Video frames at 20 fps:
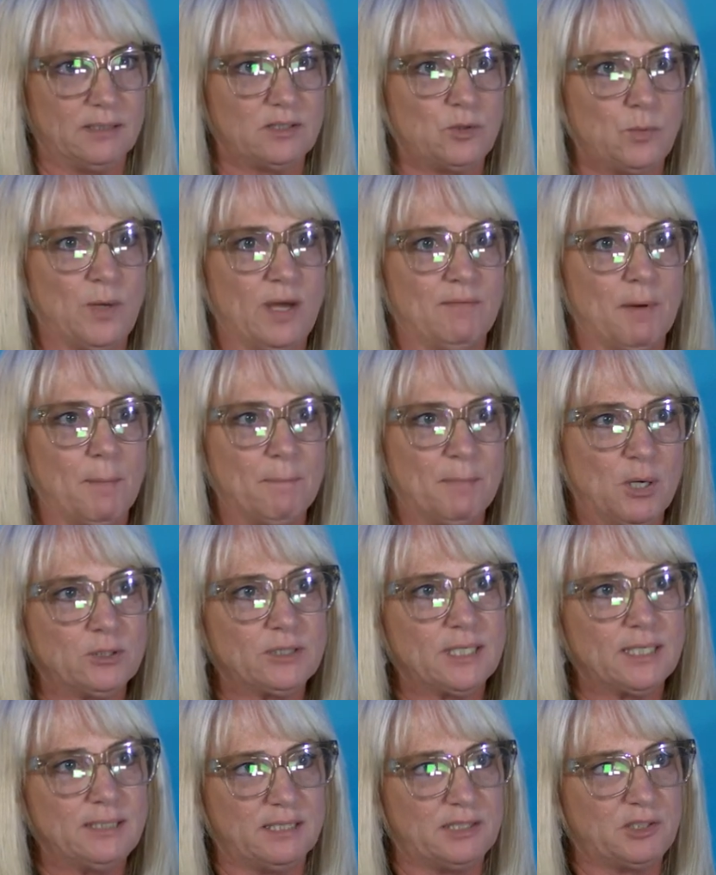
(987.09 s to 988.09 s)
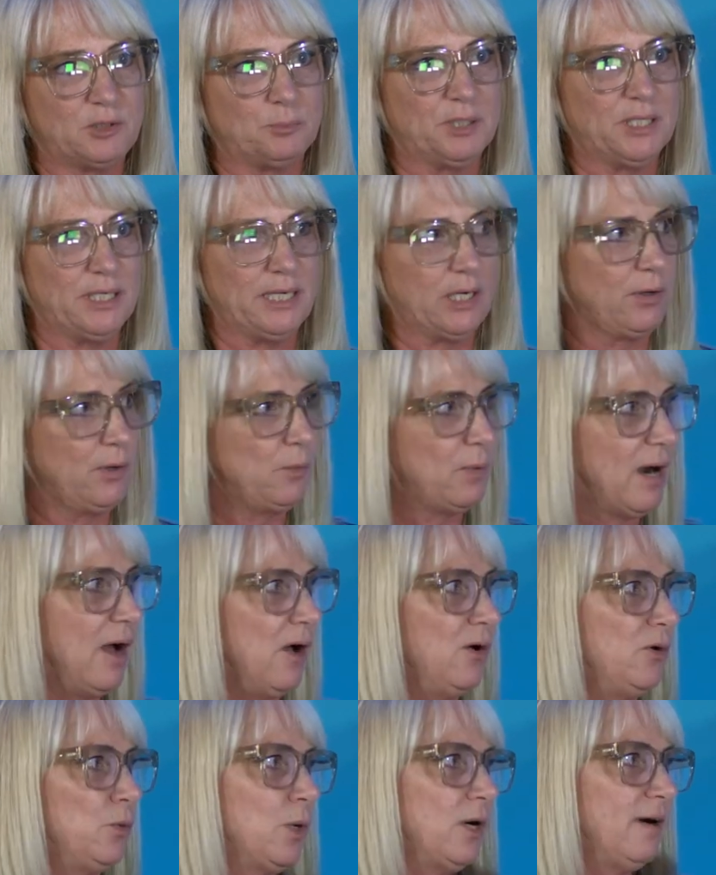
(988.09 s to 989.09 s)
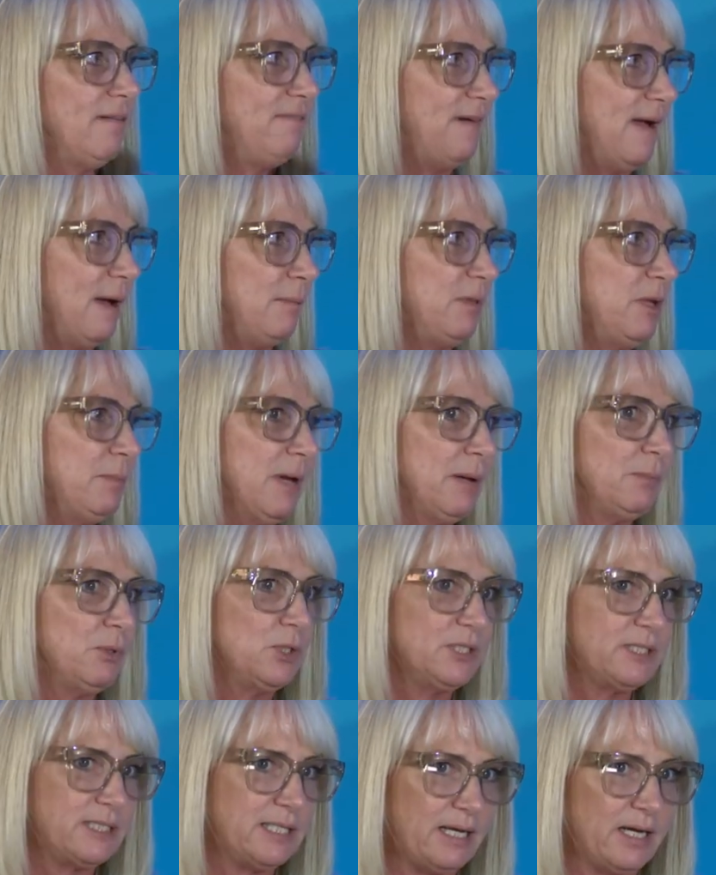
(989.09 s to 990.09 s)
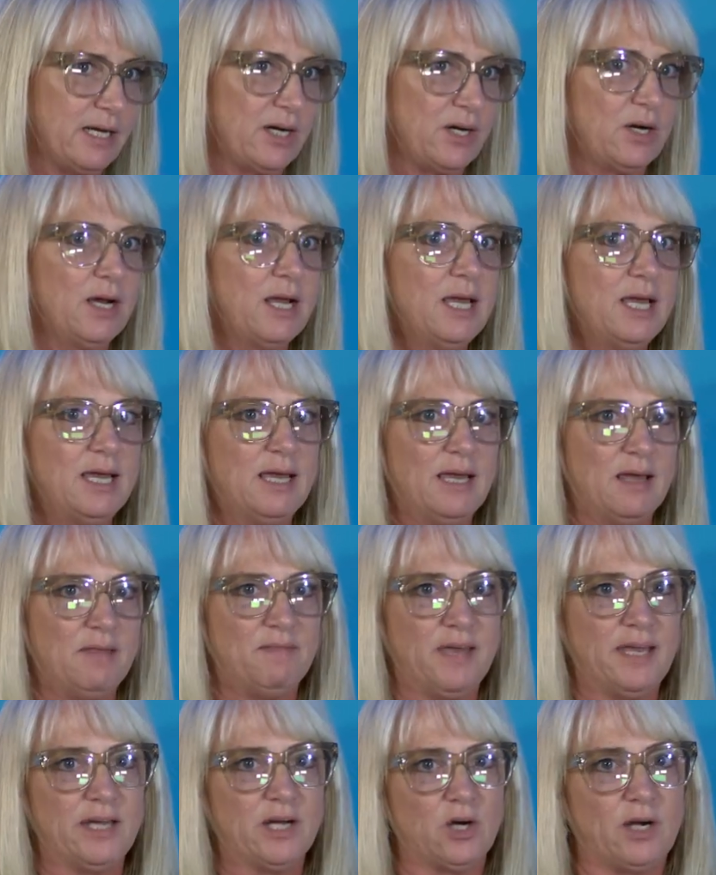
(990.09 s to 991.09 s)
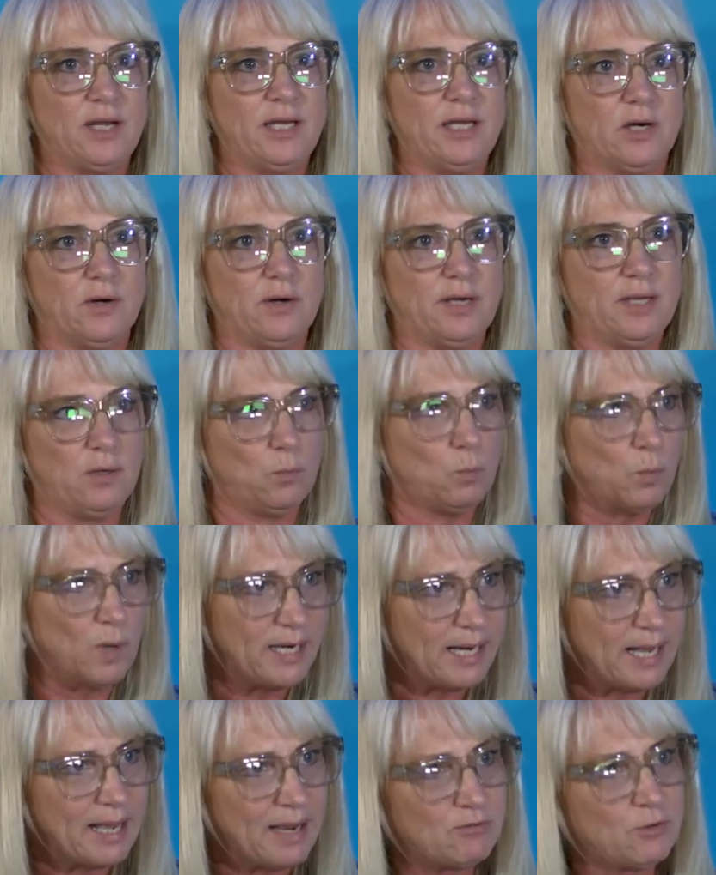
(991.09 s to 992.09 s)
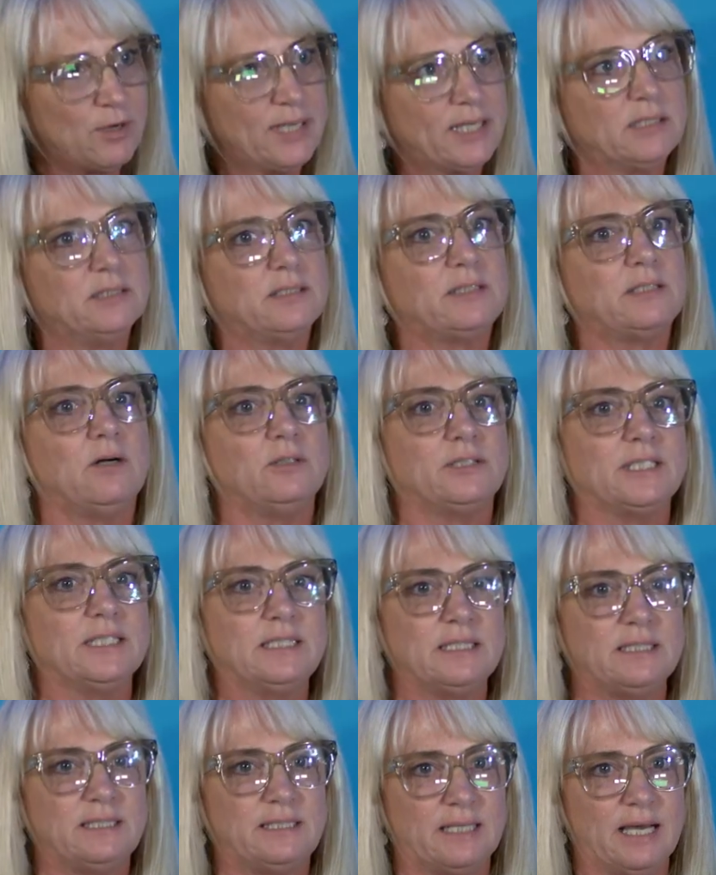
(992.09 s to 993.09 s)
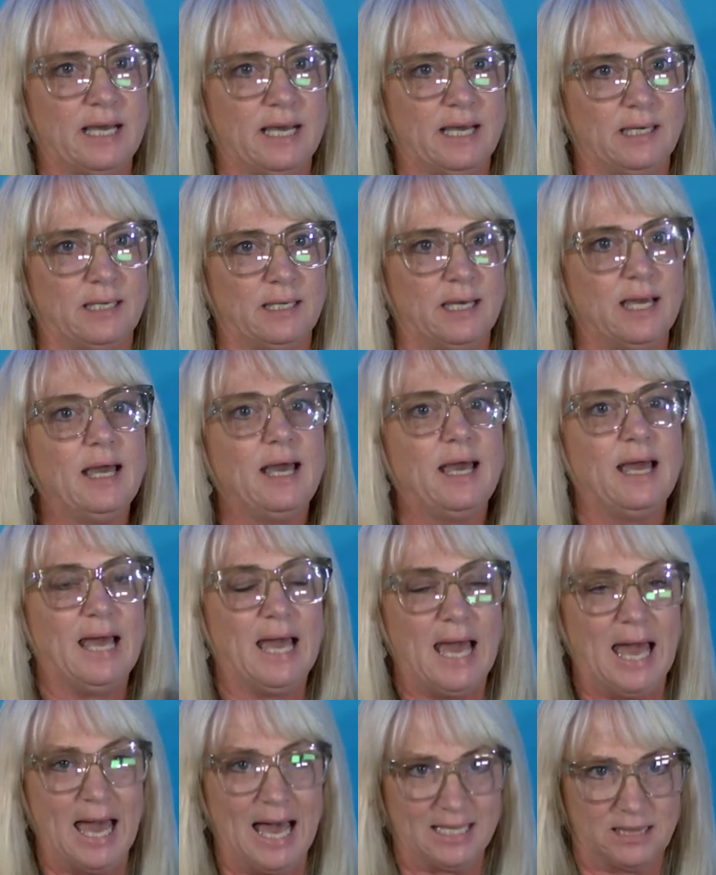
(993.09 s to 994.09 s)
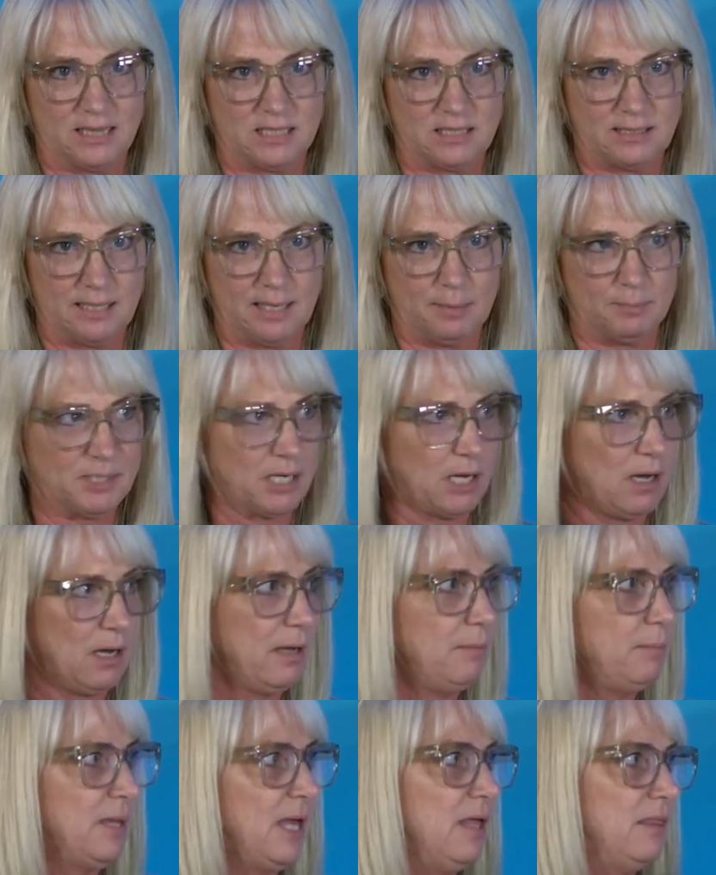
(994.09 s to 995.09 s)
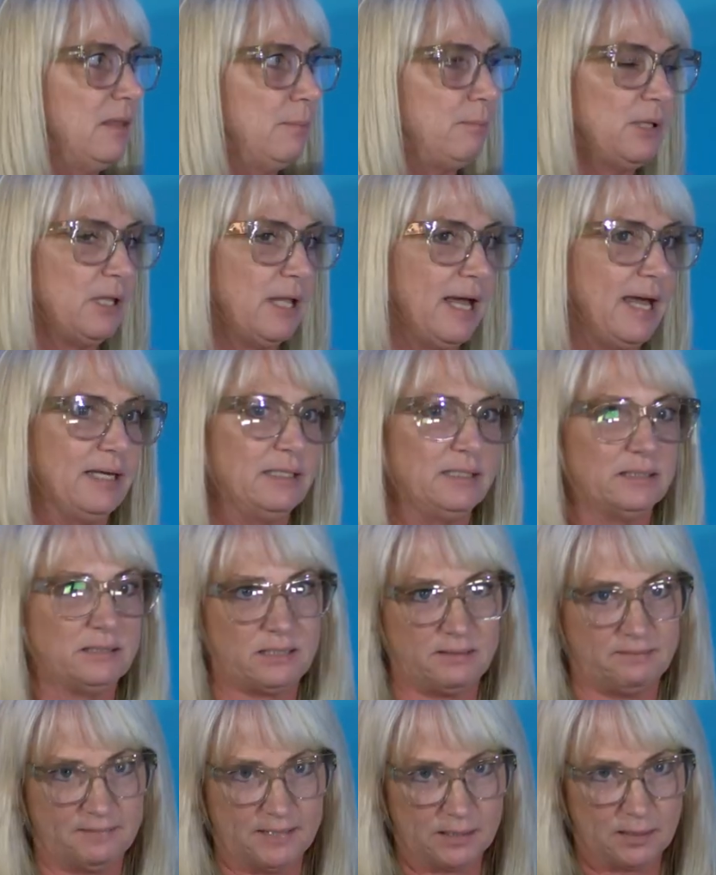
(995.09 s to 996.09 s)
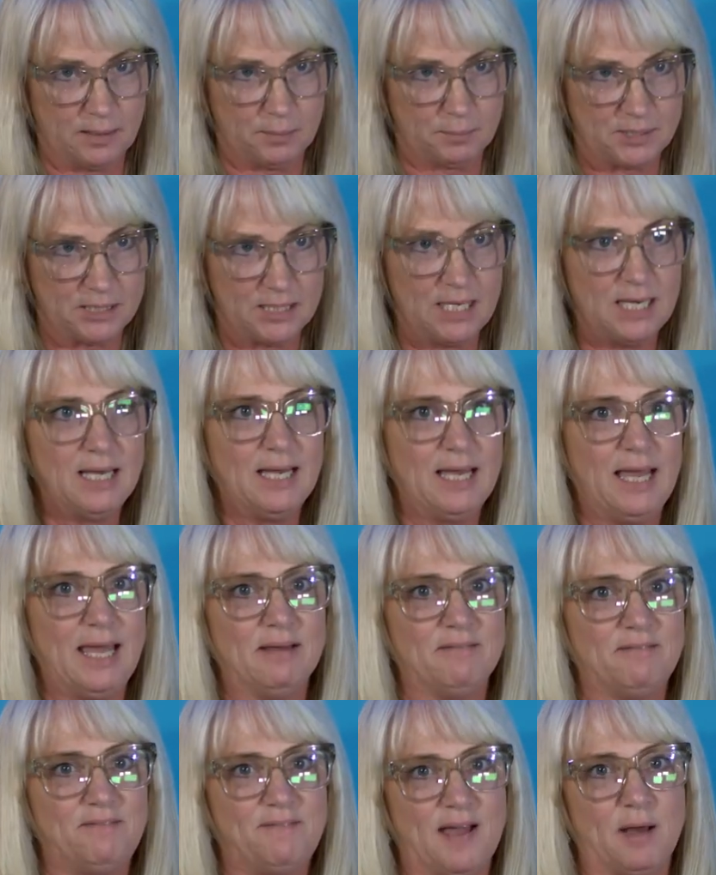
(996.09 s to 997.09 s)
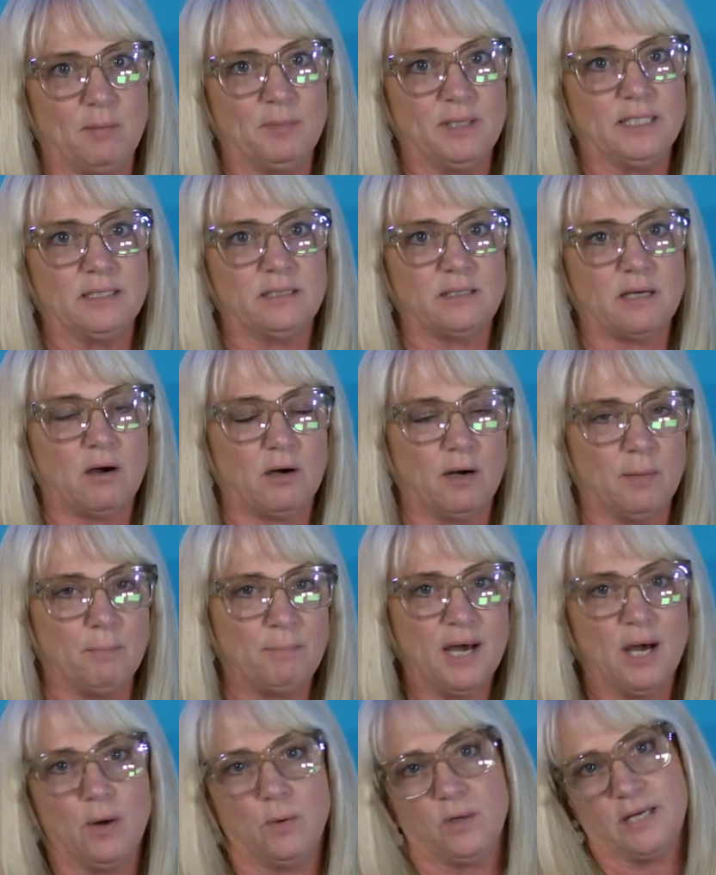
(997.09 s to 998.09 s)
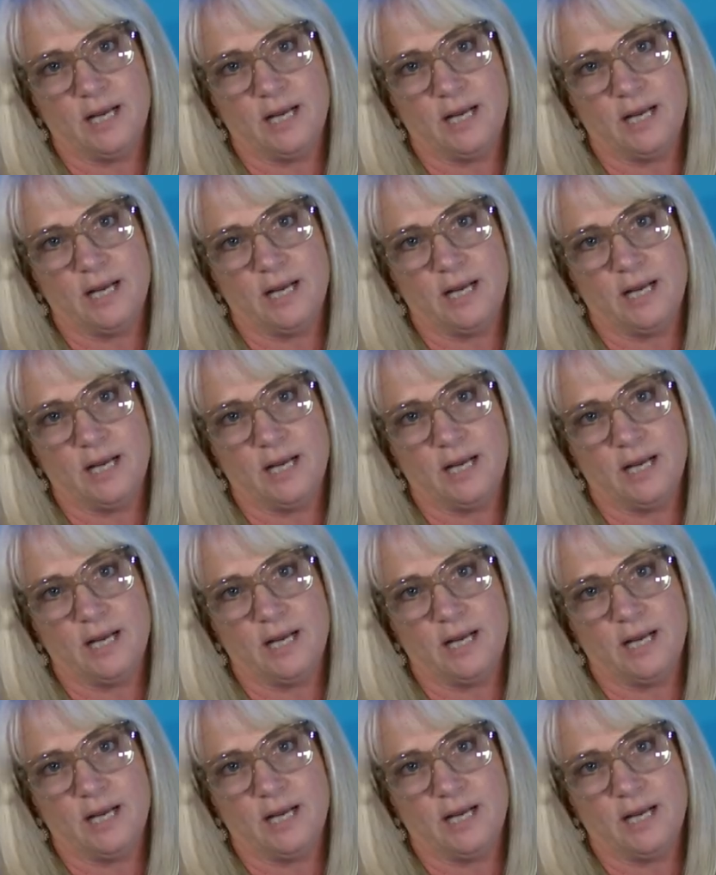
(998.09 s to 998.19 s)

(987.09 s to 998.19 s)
So we have a multidisciplinary round where a family member is there and they are hearing what every consultant is saying at the same time, and the plan is developed and families are empowered